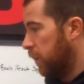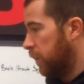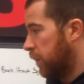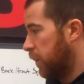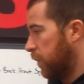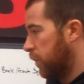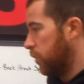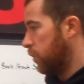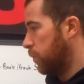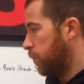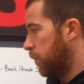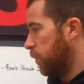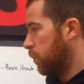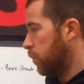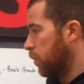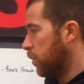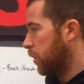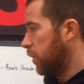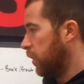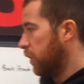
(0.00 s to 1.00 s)
that you'll be
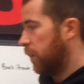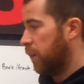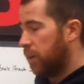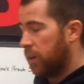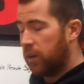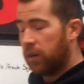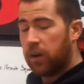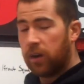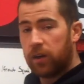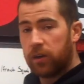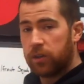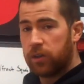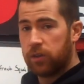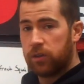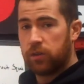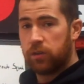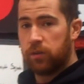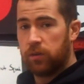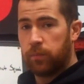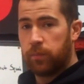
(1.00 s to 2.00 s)
working in an
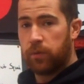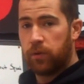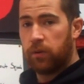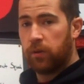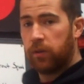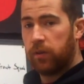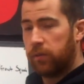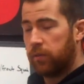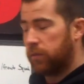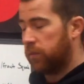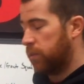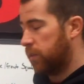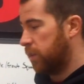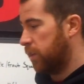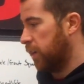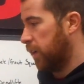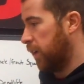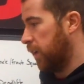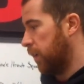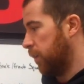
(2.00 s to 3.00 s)
oxygen deprived
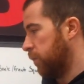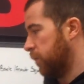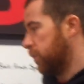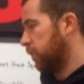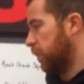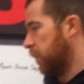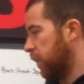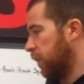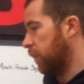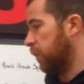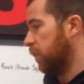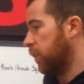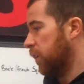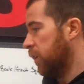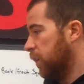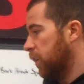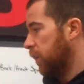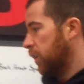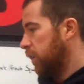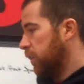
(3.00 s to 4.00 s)
state.
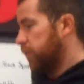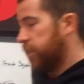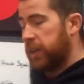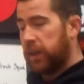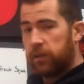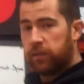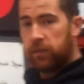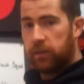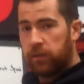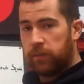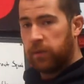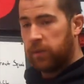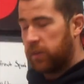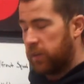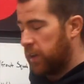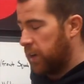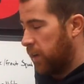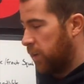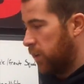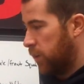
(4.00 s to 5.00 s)
Sounds a little bit
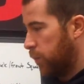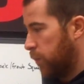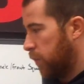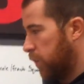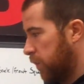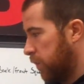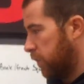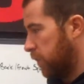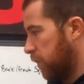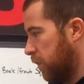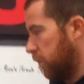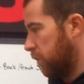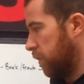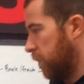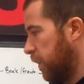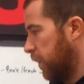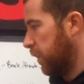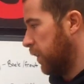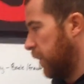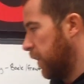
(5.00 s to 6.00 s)
scary, but it's not,
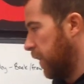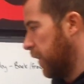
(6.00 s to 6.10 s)
okay?